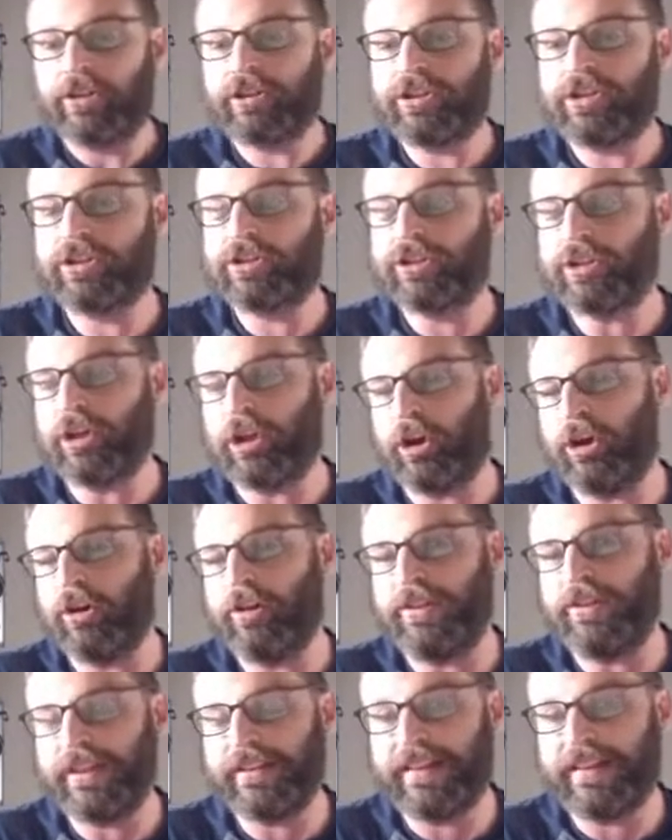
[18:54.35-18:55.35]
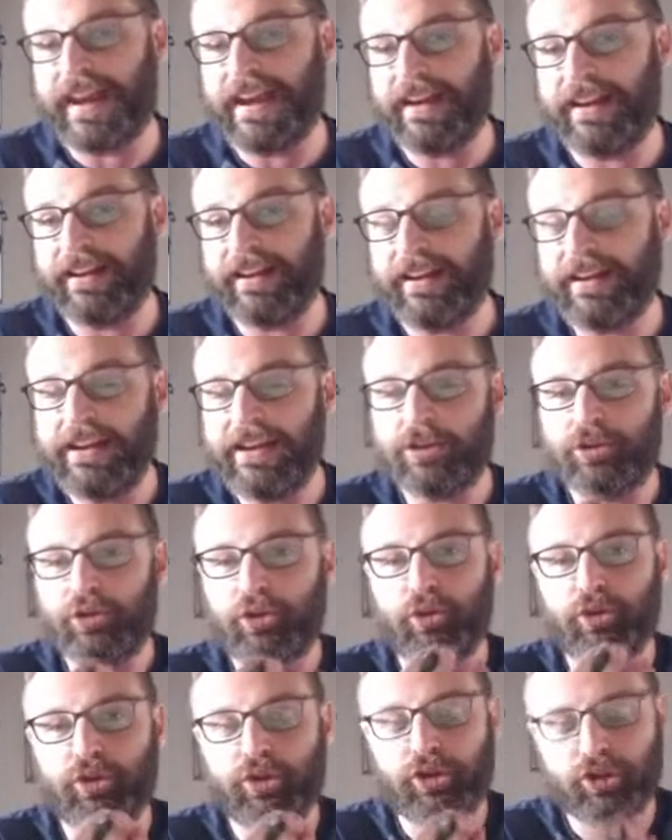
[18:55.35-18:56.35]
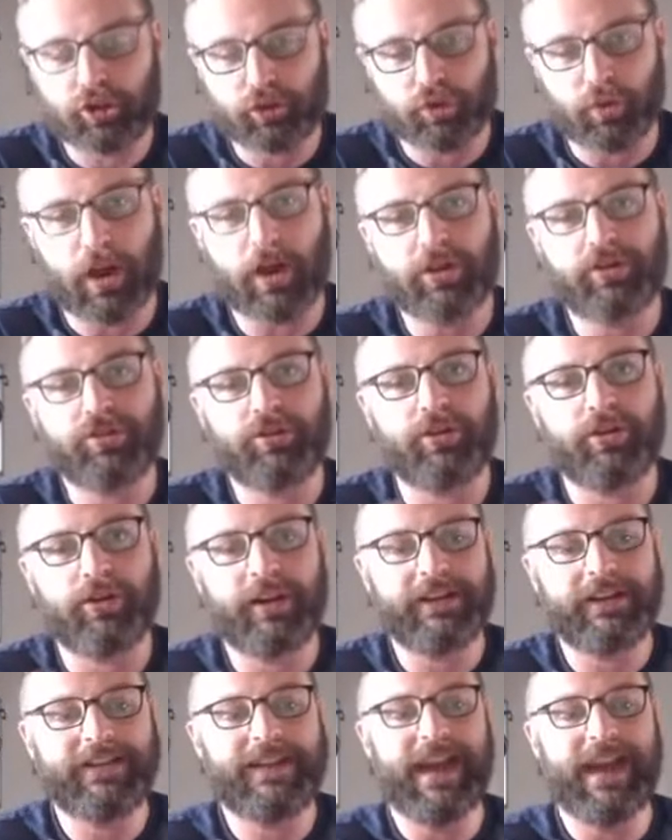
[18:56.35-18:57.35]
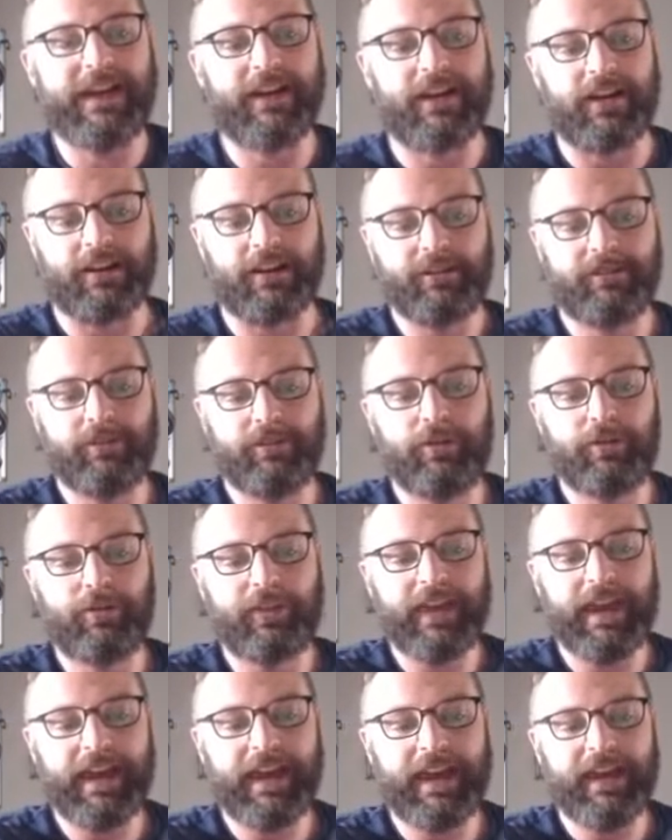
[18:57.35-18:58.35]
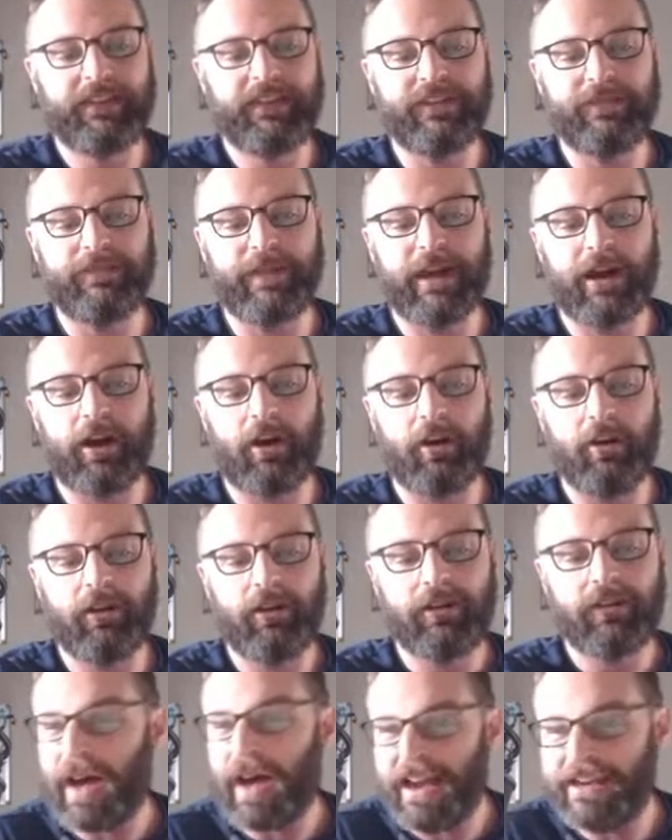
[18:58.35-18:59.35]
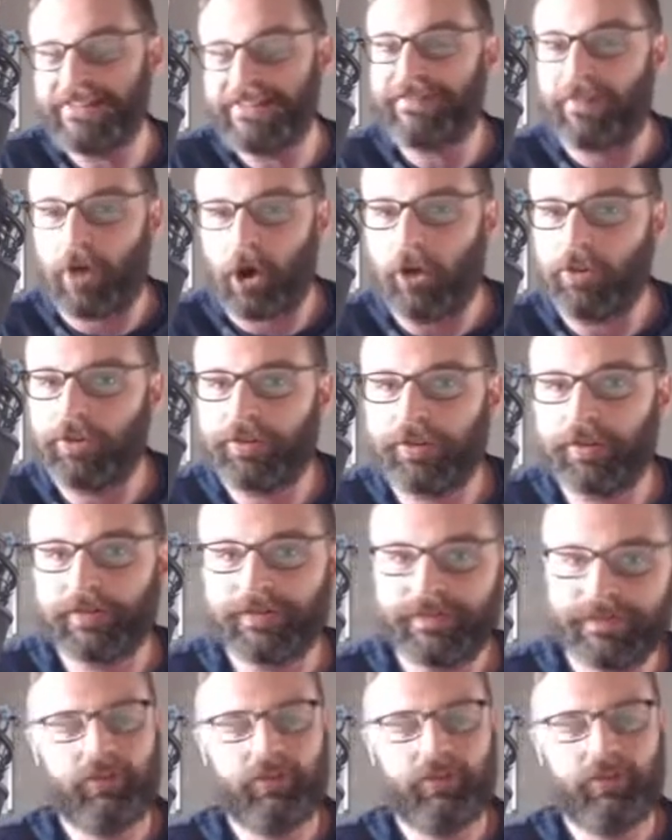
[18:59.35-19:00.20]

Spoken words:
to turn the data into structured data using XML by default.